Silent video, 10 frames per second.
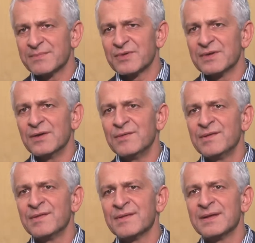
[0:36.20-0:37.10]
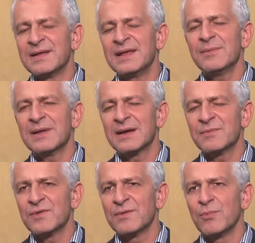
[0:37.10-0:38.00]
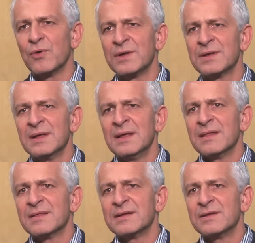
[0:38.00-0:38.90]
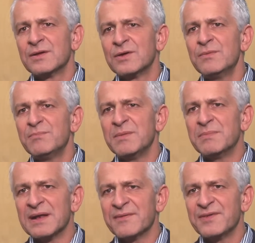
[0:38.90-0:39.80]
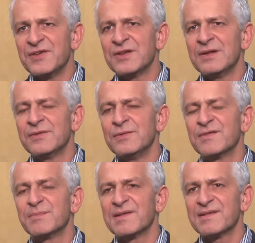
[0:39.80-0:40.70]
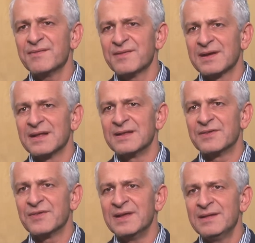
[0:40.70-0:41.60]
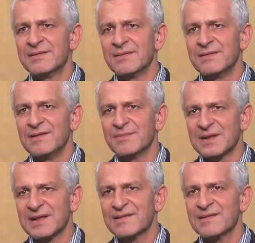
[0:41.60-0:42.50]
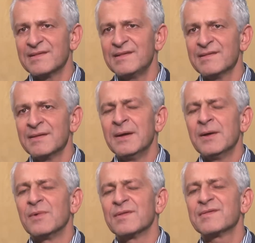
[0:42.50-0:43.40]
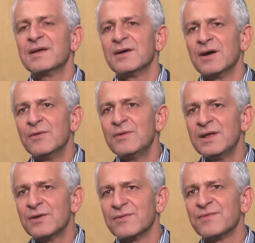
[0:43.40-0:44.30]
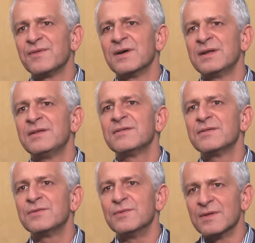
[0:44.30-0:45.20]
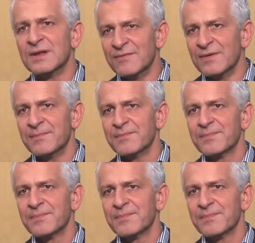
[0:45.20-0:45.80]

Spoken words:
prognosis, and here we come to the point that it could be beneficial to specifically treat these metastases once they are only confined to the liver.